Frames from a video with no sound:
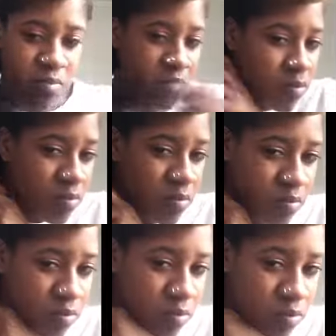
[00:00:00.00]
You're
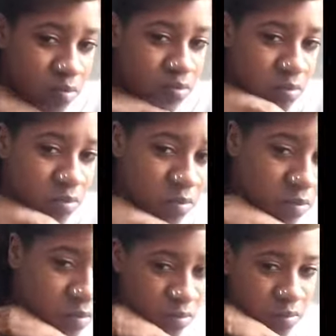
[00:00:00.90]
just taking
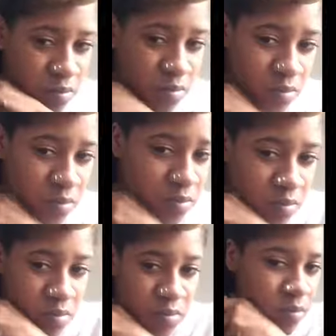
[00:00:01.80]
all
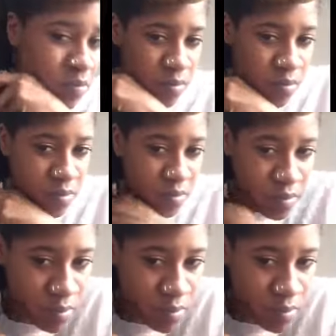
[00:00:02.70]
of that hair